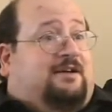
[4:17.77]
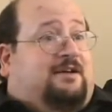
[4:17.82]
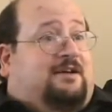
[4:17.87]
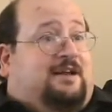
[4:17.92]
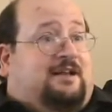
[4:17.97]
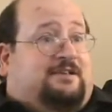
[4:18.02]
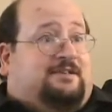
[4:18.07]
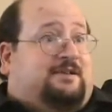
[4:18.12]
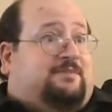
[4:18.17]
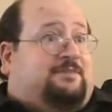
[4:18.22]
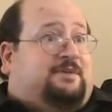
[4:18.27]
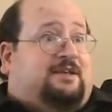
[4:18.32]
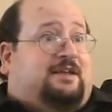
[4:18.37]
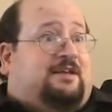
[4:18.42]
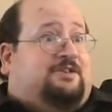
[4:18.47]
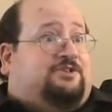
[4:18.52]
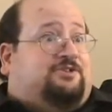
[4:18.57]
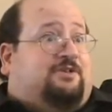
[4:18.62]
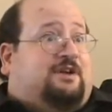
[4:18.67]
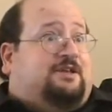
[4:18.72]
except to
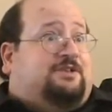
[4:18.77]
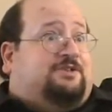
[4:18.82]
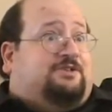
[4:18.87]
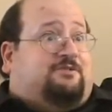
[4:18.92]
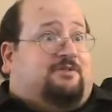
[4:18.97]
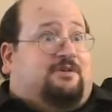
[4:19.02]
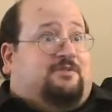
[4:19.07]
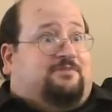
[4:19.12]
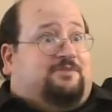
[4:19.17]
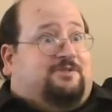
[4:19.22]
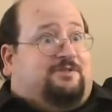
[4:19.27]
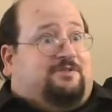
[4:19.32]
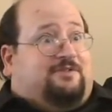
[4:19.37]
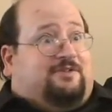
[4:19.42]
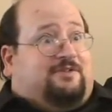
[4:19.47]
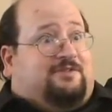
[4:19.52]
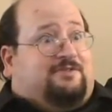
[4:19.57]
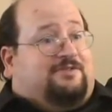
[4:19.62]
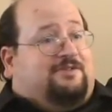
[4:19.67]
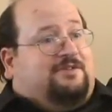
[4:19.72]
get transcripts and
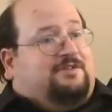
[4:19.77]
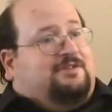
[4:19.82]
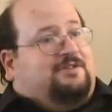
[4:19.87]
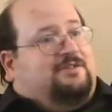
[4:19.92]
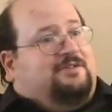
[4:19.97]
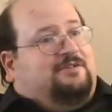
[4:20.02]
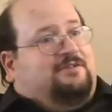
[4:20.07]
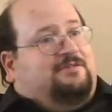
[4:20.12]
things like that.